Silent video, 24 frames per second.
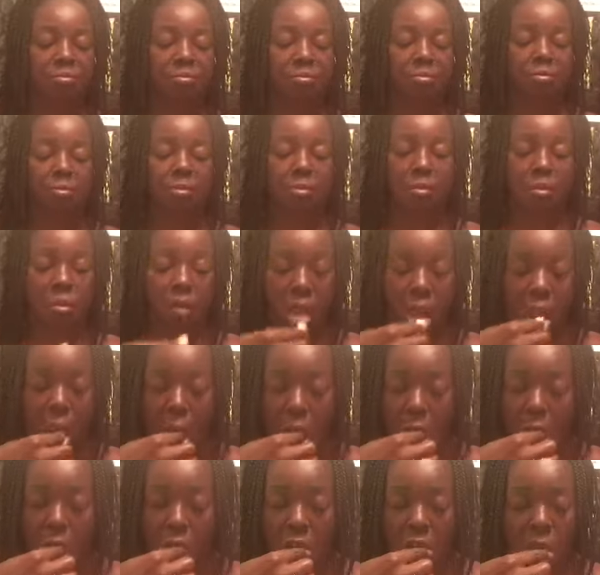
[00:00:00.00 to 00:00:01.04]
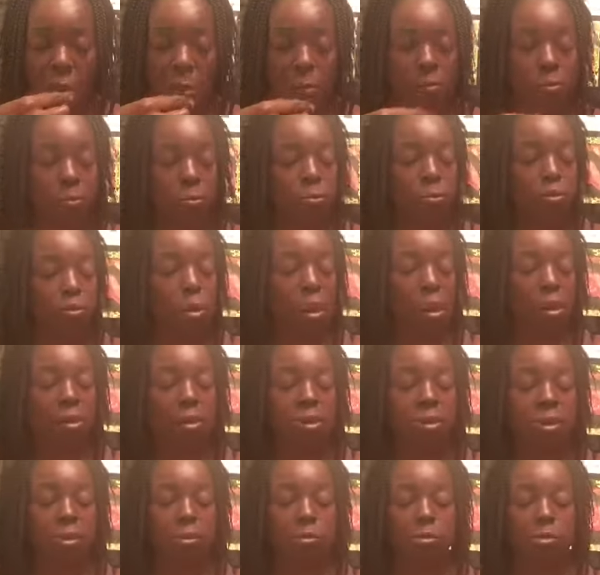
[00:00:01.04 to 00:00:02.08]
Yeah. That sauce. You might need
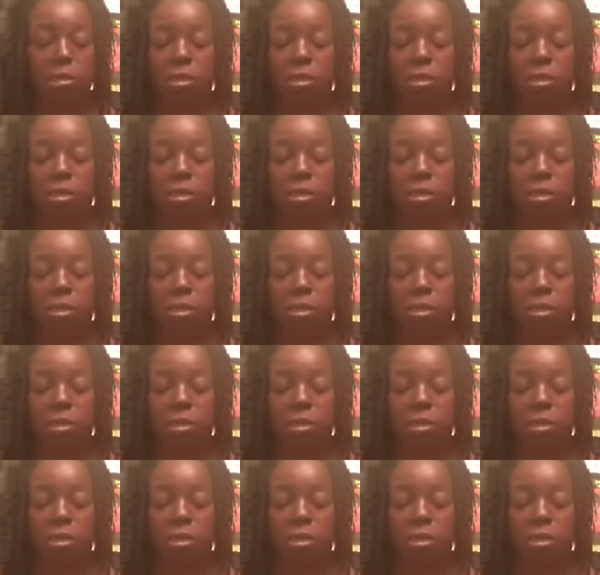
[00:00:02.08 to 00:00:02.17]
some